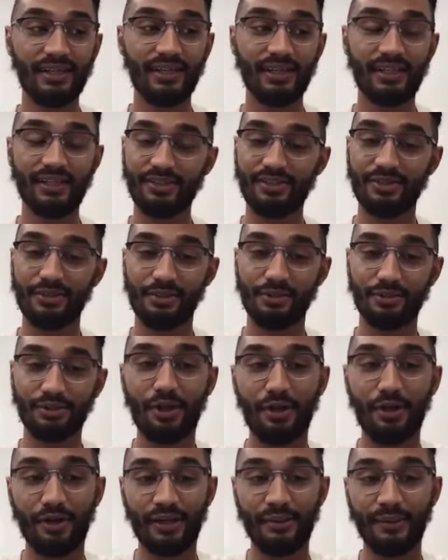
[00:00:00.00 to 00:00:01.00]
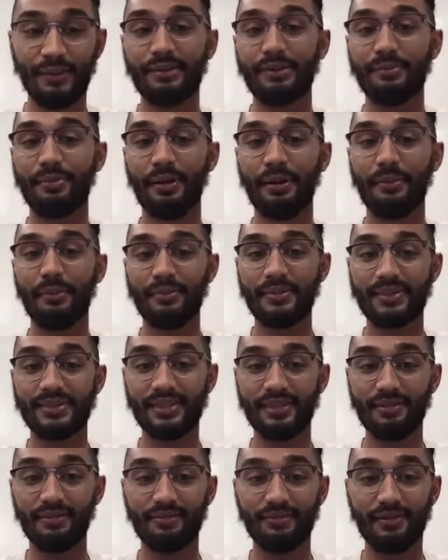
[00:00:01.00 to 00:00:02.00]
in a circle talking about the problem
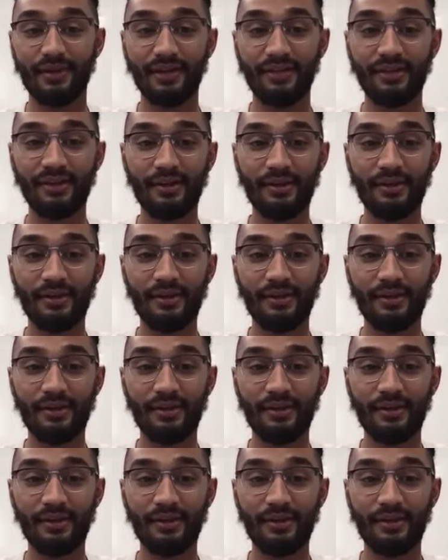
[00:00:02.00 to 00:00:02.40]
itself right